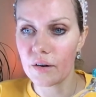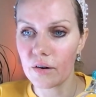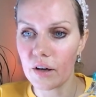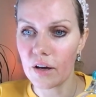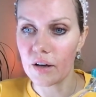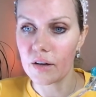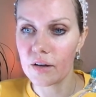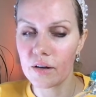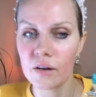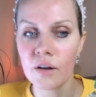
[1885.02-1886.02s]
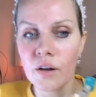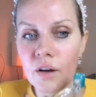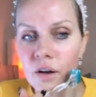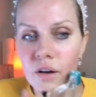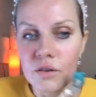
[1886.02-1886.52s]
Okay.
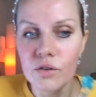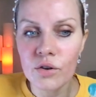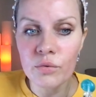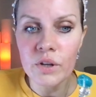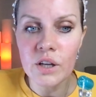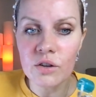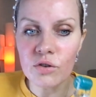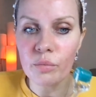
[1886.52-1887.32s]
Do we need